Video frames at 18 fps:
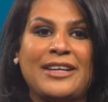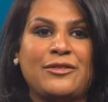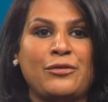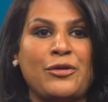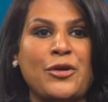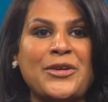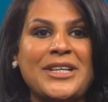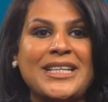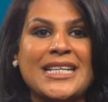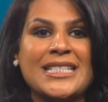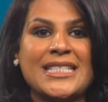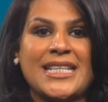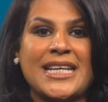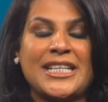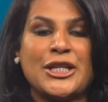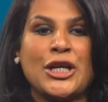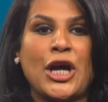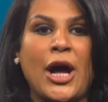at Florida
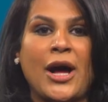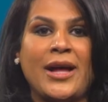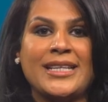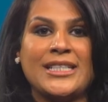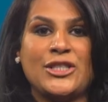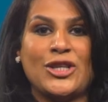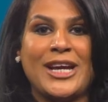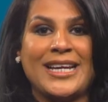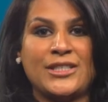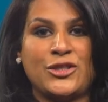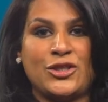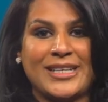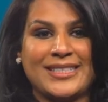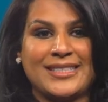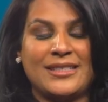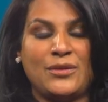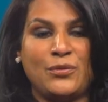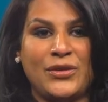State College at
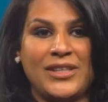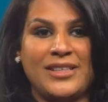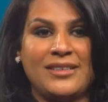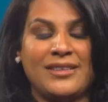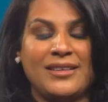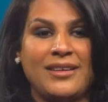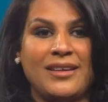Jacksonville.